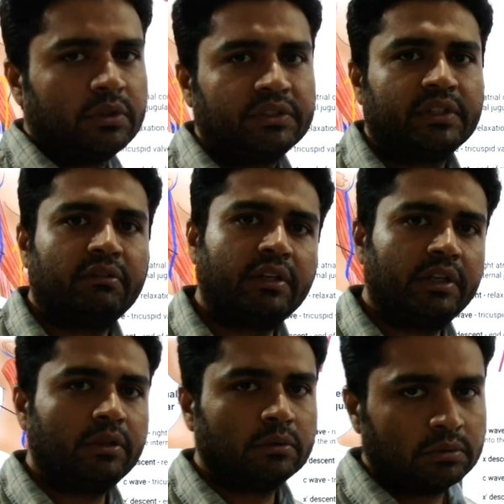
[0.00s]

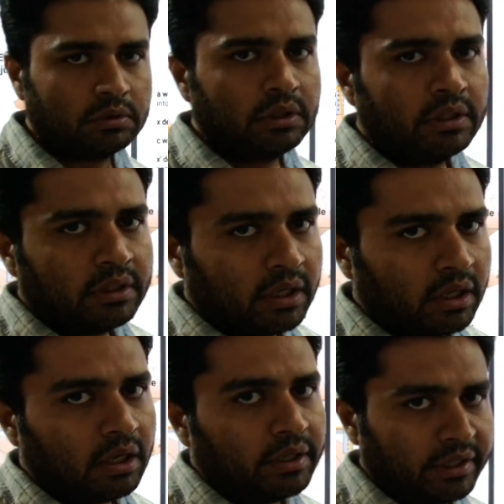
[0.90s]
72
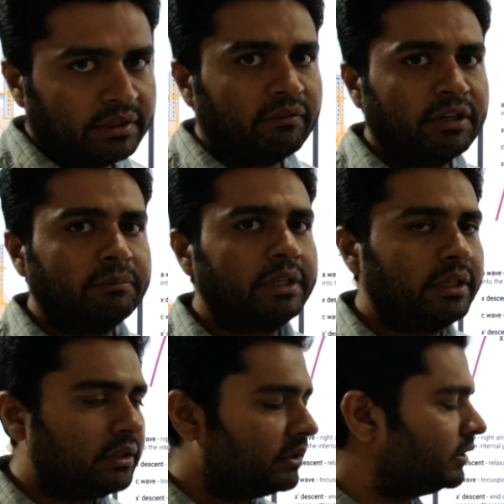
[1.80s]
in 1
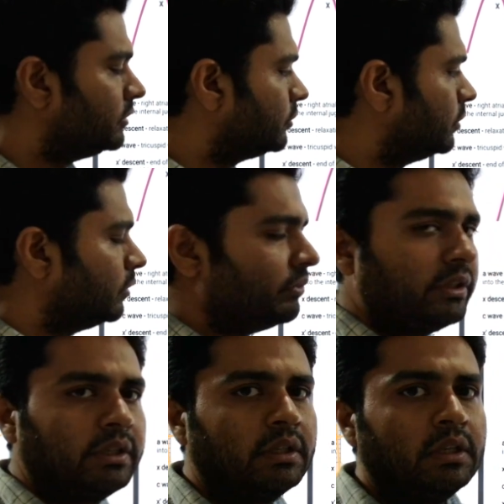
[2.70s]
minute, so
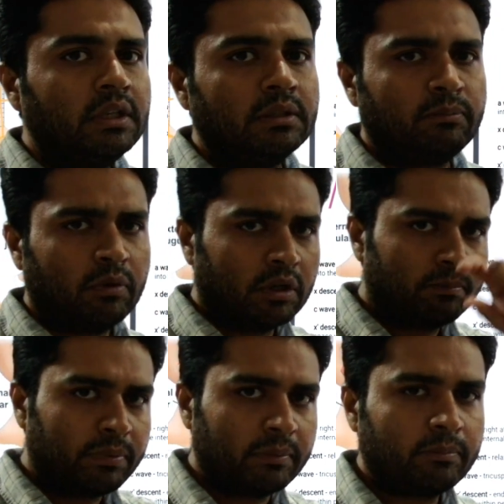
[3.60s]
we
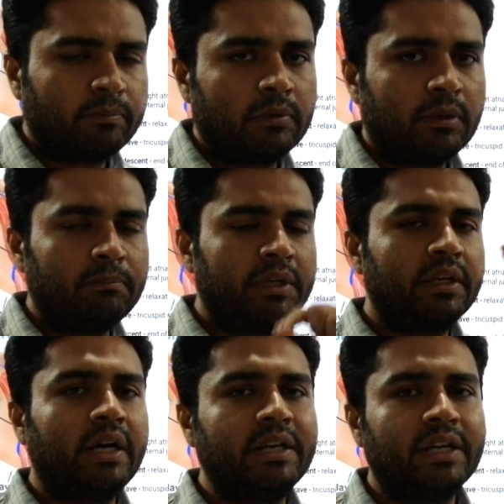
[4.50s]
per complete
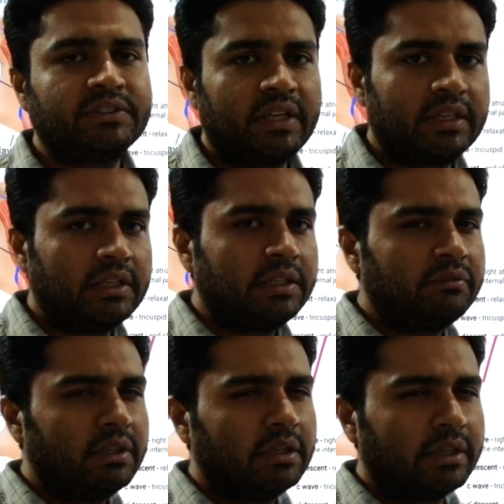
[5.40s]
cardiac cycle it
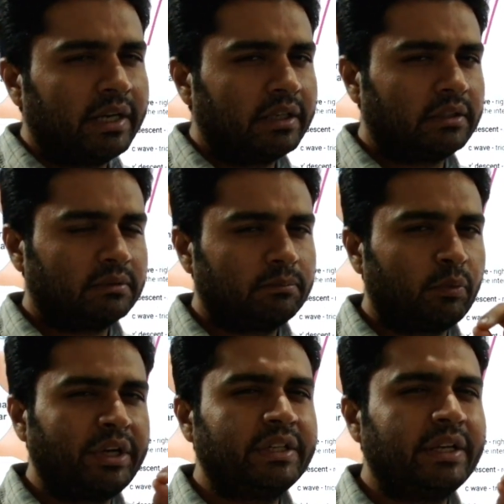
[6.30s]
will get
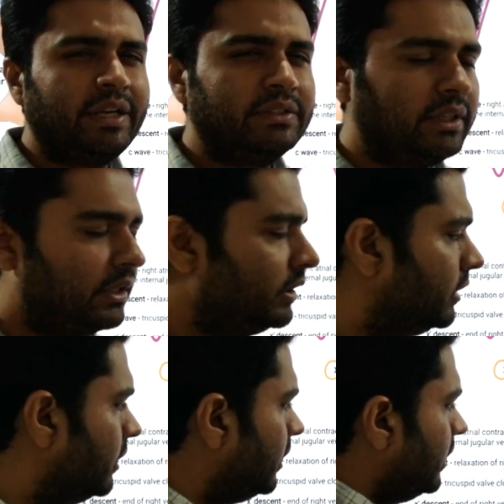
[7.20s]
0.8
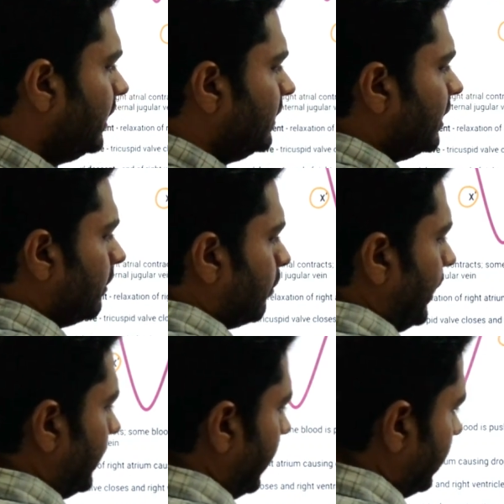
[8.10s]
second. In that 0.8